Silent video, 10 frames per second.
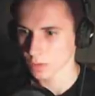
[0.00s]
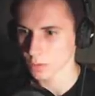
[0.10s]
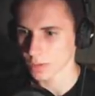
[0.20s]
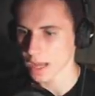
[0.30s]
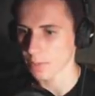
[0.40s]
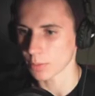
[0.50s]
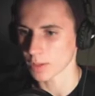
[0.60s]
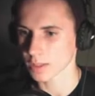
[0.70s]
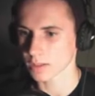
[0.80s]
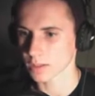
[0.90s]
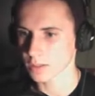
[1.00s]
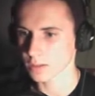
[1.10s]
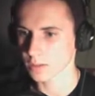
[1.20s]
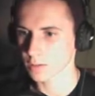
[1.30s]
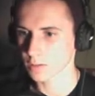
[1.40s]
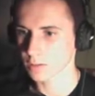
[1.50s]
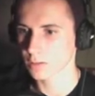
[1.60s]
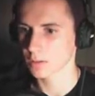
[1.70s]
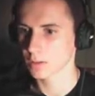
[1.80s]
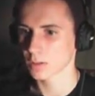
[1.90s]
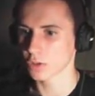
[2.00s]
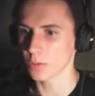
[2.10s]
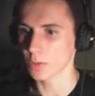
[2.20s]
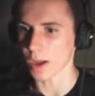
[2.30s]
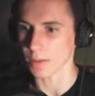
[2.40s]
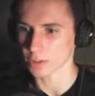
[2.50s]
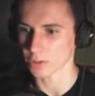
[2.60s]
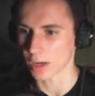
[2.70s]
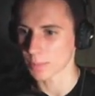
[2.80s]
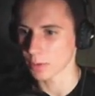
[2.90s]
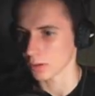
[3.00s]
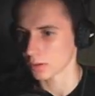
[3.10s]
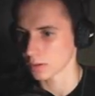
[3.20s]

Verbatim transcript: Oh, an apple, that's nice. Goodbye, Mr. Apple.